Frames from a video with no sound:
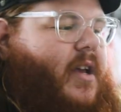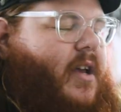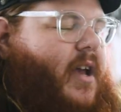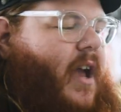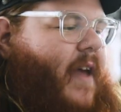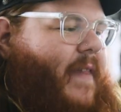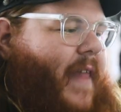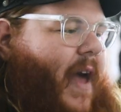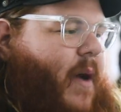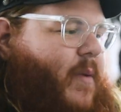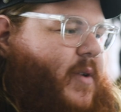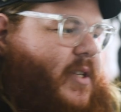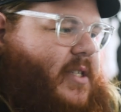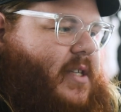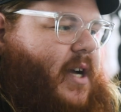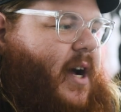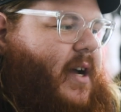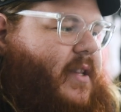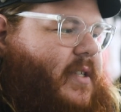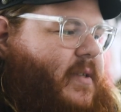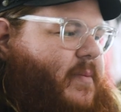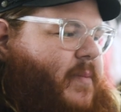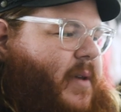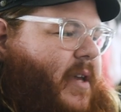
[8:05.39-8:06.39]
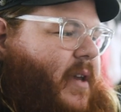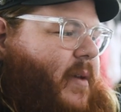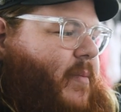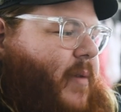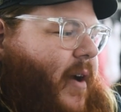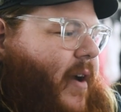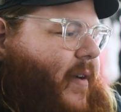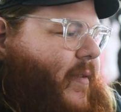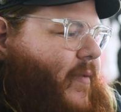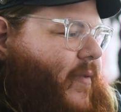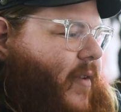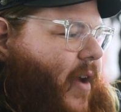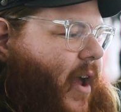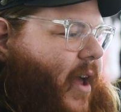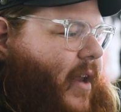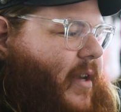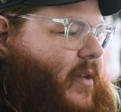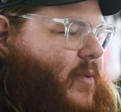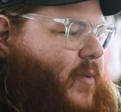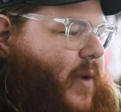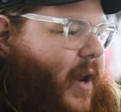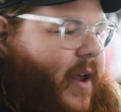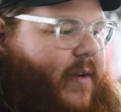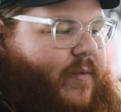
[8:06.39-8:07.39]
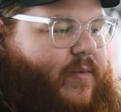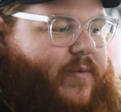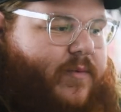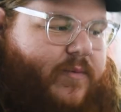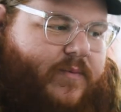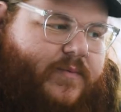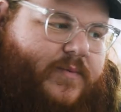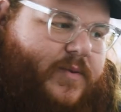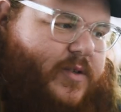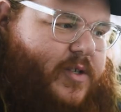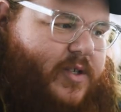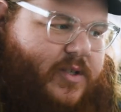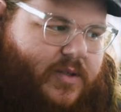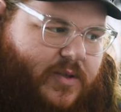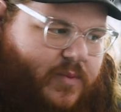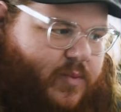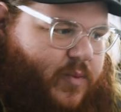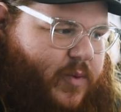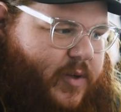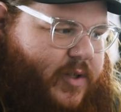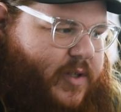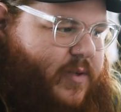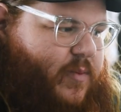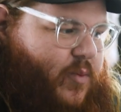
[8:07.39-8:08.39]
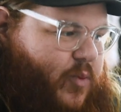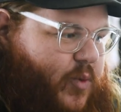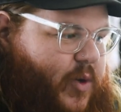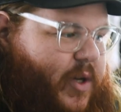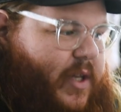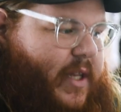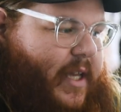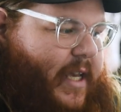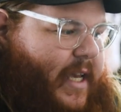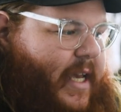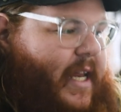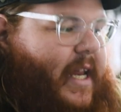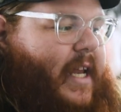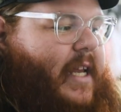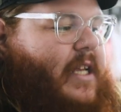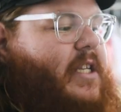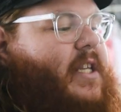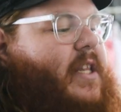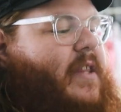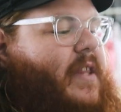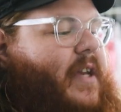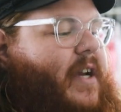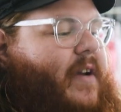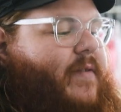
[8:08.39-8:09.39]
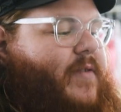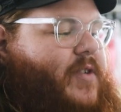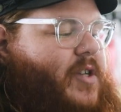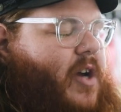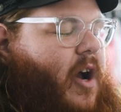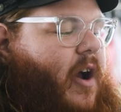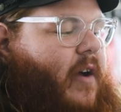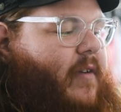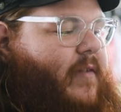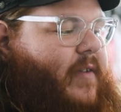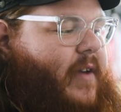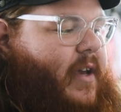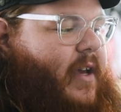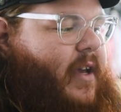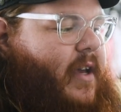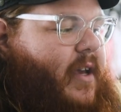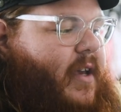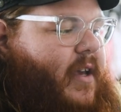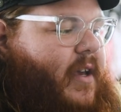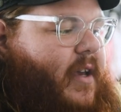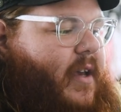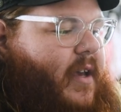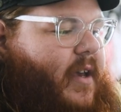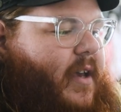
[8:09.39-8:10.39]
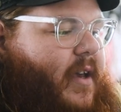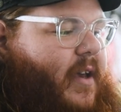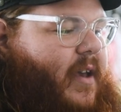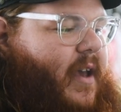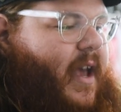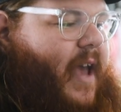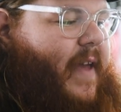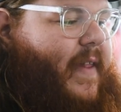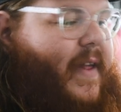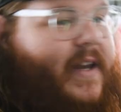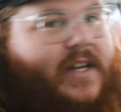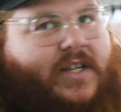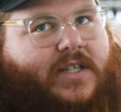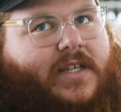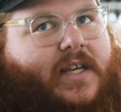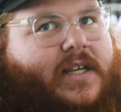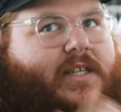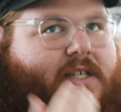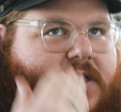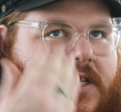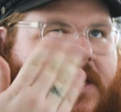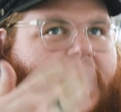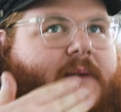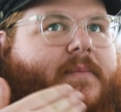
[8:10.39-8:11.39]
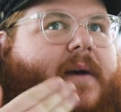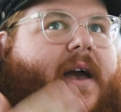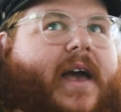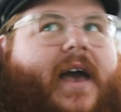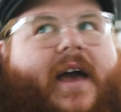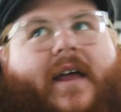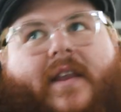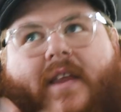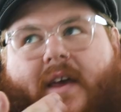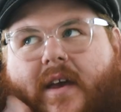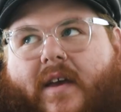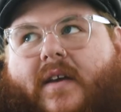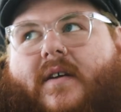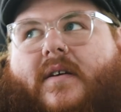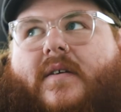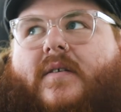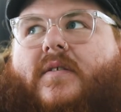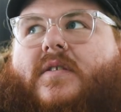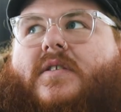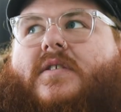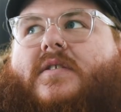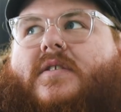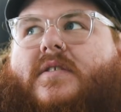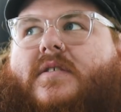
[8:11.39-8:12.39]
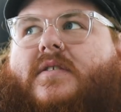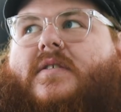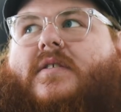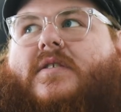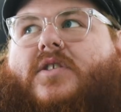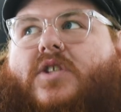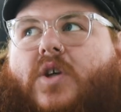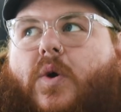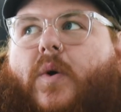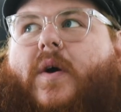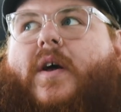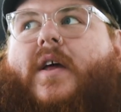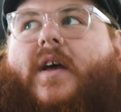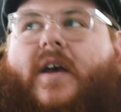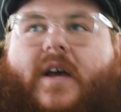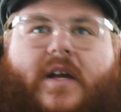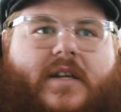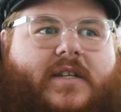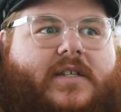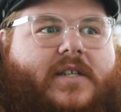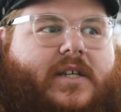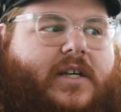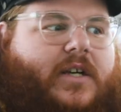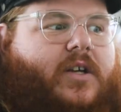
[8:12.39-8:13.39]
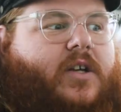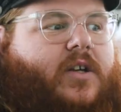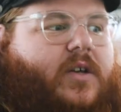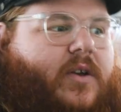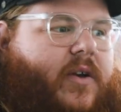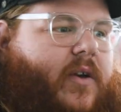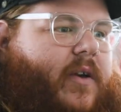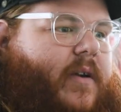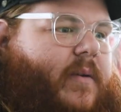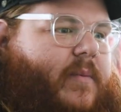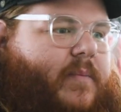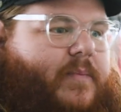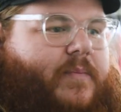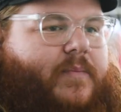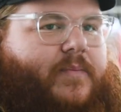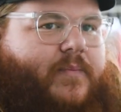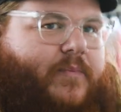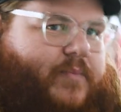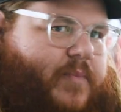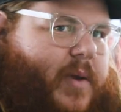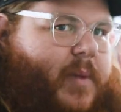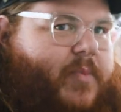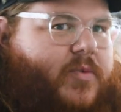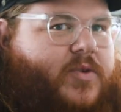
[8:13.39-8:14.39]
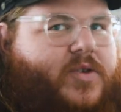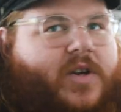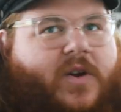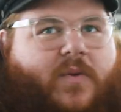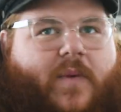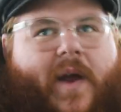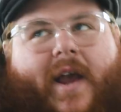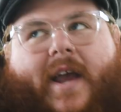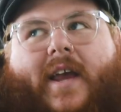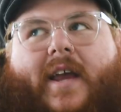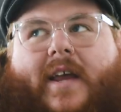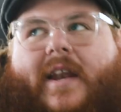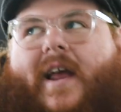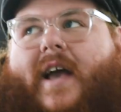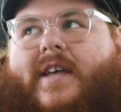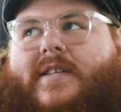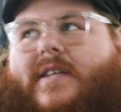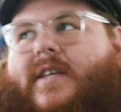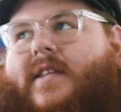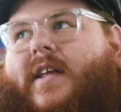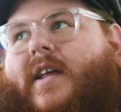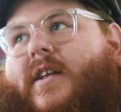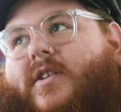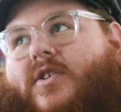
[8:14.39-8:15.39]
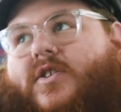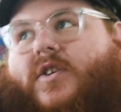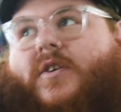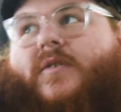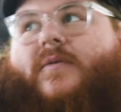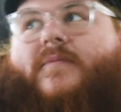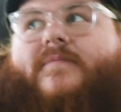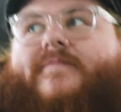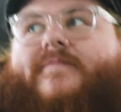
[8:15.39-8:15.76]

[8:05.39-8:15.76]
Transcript: And that was taught to me by a friend when I was really getting into the thick of photography. And it just like stuck in my head, like, do it until people start recognizing that it's you.